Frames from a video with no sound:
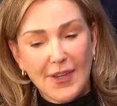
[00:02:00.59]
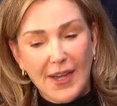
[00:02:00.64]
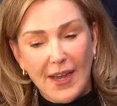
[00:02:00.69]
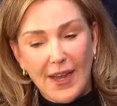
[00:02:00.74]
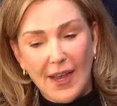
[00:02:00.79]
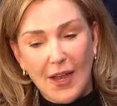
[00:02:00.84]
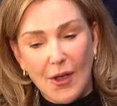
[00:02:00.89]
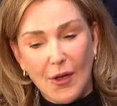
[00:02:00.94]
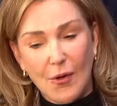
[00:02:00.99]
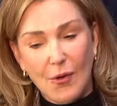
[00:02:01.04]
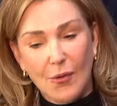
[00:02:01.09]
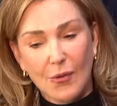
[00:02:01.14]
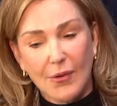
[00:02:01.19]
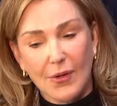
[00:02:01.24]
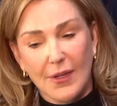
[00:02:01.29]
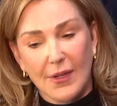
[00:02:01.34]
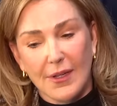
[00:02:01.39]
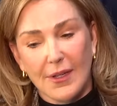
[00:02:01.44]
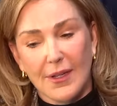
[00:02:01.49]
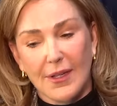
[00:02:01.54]
how,
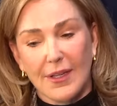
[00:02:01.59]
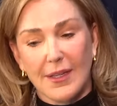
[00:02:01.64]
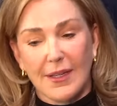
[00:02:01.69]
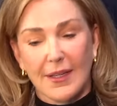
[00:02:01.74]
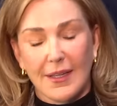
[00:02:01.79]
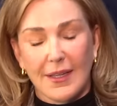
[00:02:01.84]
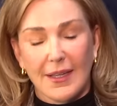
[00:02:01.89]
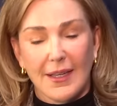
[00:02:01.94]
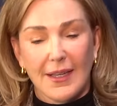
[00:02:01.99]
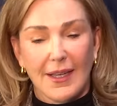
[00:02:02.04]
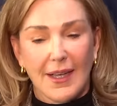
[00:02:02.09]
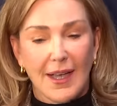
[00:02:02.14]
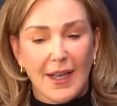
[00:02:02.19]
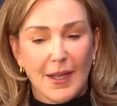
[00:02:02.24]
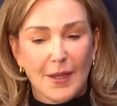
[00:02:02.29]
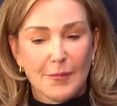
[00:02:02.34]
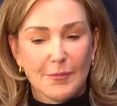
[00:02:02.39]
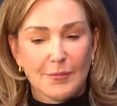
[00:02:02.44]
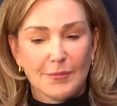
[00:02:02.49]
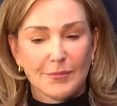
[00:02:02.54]

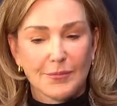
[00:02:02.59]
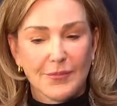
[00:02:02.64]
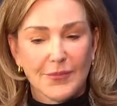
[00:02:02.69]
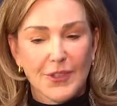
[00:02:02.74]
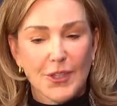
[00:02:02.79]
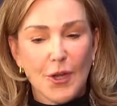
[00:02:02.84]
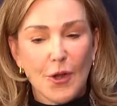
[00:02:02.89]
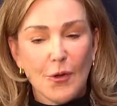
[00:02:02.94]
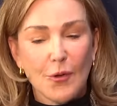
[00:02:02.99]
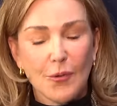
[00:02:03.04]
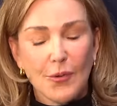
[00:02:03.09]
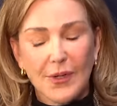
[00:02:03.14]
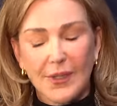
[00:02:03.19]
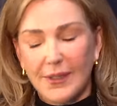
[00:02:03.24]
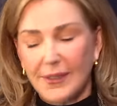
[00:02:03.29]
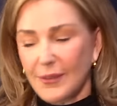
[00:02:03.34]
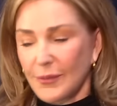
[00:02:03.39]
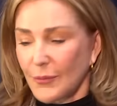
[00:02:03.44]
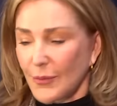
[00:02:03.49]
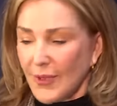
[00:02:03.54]
um, you know,
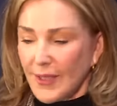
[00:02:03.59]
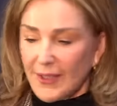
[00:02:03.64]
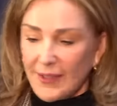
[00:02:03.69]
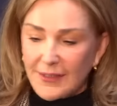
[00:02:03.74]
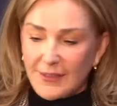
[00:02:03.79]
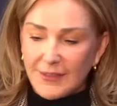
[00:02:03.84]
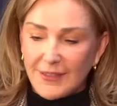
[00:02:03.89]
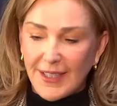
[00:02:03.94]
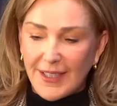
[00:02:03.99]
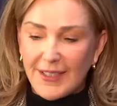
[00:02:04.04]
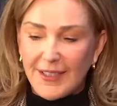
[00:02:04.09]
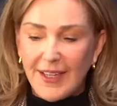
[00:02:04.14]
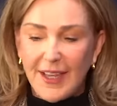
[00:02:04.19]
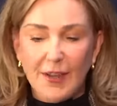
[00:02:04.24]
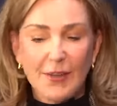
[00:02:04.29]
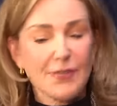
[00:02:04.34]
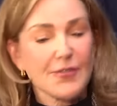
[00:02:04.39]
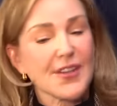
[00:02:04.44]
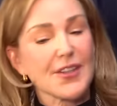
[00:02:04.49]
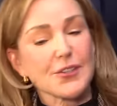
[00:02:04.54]
what a, uh, like
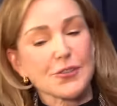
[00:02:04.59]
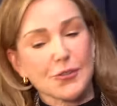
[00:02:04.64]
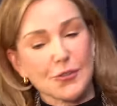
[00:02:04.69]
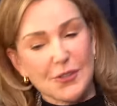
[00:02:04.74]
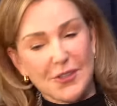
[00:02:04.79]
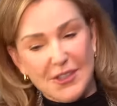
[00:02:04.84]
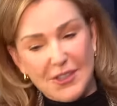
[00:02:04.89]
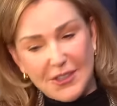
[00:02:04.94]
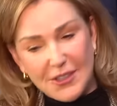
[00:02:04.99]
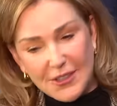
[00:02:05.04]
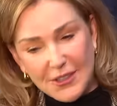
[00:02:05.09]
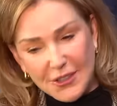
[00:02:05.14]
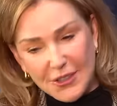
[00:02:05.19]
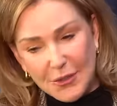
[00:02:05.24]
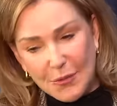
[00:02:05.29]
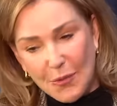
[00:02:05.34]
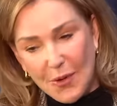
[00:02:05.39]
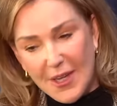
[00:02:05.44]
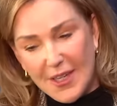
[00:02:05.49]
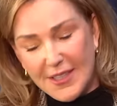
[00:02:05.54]
how adventurous she
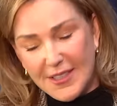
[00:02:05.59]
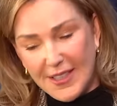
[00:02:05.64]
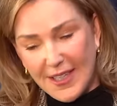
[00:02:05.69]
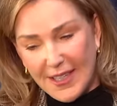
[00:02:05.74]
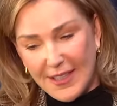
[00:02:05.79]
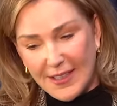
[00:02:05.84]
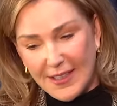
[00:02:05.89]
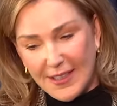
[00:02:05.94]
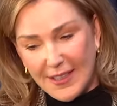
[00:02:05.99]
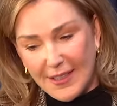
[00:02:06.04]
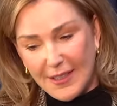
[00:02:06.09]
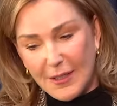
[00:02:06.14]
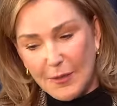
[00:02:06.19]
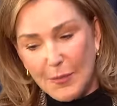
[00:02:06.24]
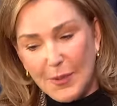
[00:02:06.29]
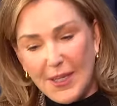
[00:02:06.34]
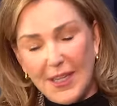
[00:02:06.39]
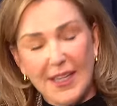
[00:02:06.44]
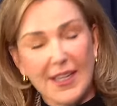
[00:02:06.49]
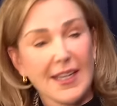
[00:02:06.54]
was at, in the
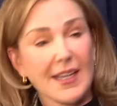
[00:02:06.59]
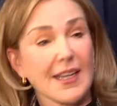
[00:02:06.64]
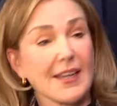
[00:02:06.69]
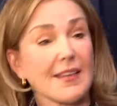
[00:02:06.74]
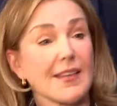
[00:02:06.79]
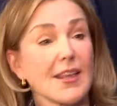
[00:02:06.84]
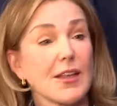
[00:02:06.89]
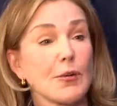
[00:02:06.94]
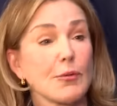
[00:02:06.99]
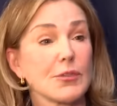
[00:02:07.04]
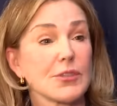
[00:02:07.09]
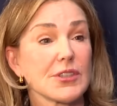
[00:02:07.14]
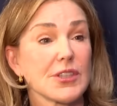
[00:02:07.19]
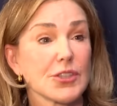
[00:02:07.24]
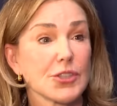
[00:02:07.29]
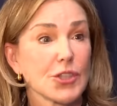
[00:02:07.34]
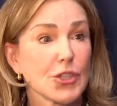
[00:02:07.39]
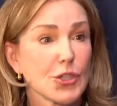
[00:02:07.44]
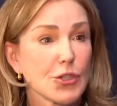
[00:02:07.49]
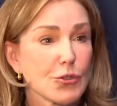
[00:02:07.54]
beginning, and then it was
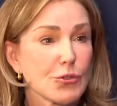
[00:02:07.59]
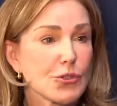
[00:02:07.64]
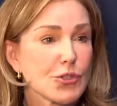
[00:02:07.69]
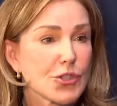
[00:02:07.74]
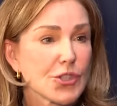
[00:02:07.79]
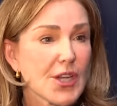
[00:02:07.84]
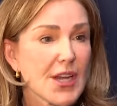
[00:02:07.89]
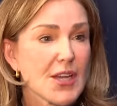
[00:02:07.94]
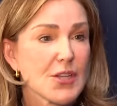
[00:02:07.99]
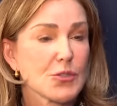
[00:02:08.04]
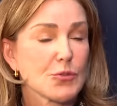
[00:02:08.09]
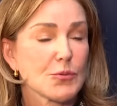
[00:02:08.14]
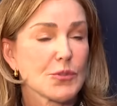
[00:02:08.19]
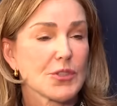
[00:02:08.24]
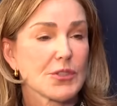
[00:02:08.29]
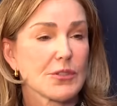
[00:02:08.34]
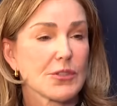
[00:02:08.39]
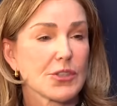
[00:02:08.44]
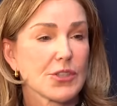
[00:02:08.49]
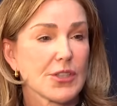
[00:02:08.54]
such a huge change
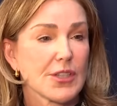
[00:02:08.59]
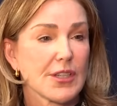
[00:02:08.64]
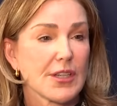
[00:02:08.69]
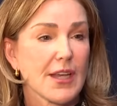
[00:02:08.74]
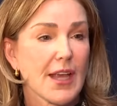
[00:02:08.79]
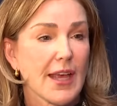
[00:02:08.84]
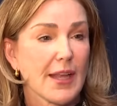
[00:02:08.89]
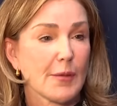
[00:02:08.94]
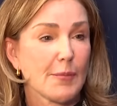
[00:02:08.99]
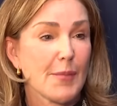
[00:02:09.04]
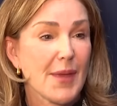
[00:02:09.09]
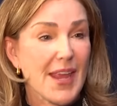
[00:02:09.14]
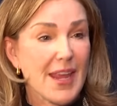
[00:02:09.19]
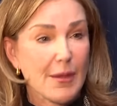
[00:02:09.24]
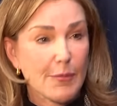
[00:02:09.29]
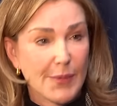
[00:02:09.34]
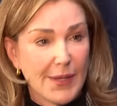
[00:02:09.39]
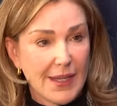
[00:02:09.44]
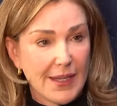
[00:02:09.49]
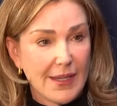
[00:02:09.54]
when she had a
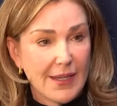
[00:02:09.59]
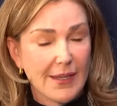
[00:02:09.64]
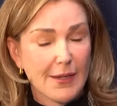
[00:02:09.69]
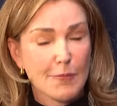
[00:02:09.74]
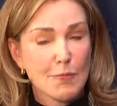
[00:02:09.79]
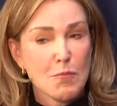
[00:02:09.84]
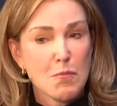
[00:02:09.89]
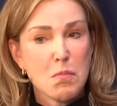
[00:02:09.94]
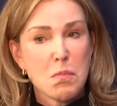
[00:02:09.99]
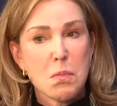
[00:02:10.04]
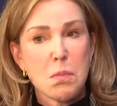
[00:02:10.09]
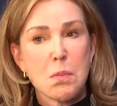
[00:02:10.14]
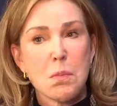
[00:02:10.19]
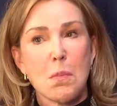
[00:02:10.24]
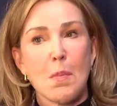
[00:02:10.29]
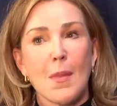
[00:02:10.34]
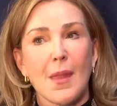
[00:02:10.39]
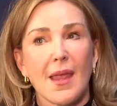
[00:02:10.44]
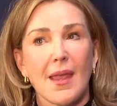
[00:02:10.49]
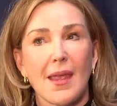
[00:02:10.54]
baby.
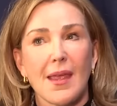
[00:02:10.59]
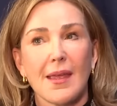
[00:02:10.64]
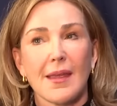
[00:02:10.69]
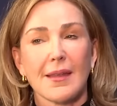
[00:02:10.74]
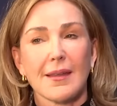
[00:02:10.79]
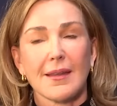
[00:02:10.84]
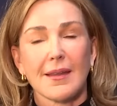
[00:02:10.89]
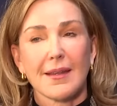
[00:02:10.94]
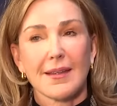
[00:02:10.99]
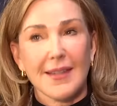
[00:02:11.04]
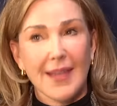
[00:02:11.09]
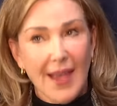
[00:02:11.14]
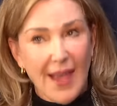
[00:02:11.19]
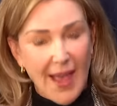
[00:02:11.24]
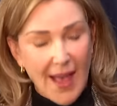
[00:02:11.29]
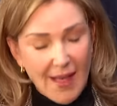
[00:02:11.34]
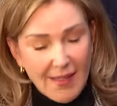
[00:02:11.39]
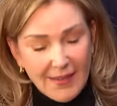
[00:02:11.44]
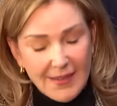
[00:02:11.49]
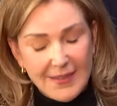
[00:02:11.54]
Alice. And yeah,
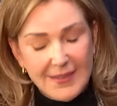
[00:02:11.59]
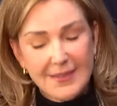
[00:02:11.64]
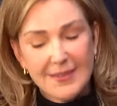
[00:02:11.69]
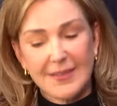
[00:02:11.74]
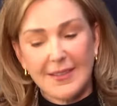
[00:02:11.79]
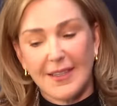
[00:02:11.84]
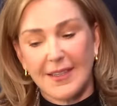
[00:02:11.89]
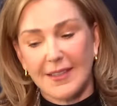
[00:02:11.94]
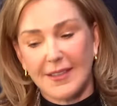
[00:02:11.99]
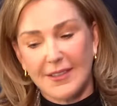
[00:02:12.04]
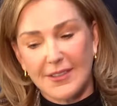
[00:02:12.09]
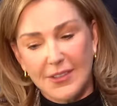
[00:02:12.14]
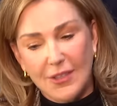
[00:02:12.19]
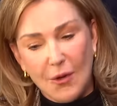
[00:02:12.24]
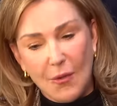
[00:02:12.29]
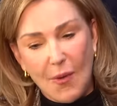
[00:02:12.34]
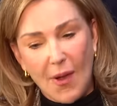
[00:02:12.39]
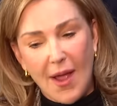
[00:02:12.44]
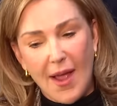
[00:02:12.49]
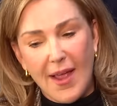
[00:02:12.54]
Alice. And
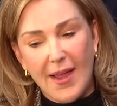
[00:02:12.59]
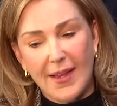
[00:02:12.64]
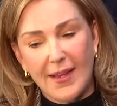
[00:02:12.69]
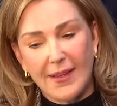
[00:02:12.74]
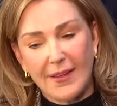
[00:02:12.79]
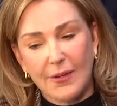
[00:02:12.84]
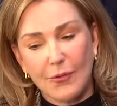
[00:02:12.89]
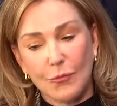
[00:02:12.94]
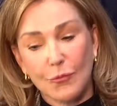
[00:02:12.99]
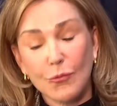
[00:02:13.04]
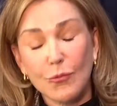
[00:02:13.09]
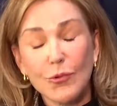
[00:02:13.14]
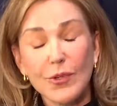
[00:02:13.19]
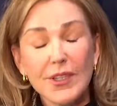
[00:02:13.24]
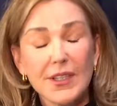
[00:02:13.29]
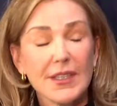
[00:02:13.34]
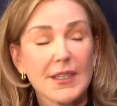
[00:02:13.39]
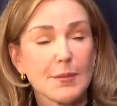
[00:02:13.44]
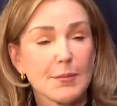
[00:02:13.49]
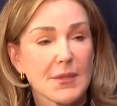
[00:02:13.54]
so I
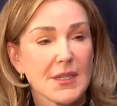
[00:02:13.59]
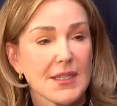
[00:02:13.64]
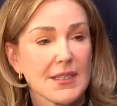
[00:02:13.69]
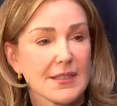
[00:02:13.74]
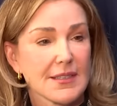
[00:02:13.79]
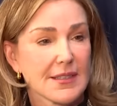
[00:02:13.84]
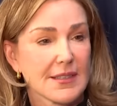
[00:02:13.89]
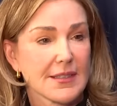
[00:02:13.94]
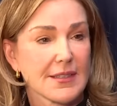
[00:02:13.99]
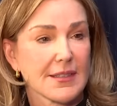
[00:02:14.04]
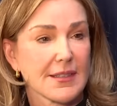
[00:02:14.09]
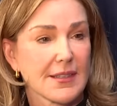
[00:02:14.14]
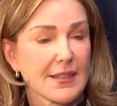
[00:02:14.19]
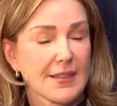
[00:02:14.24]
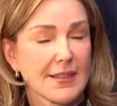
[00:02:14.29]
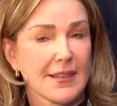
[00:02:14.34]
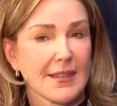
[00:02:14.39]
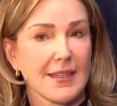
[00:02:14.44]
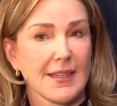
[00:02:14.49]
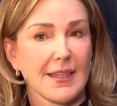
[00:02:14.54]
really missed
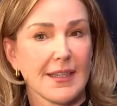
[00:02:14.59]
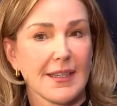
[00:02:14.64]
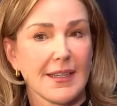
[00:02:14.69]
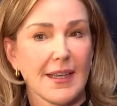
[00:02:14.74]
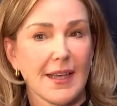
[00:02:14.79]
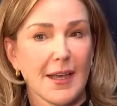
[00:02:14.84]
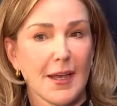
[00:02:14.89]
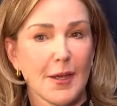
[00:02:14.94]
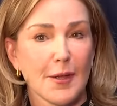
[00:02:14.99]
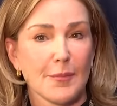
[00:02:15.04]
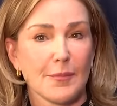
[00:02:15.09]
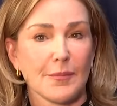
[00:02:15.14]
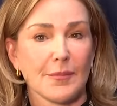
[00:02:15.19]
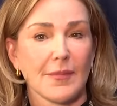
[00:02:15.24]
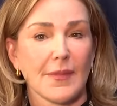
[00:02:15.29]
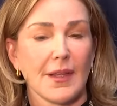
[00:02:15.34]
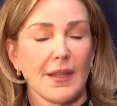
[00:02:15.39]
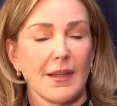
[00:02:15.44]
the. Um,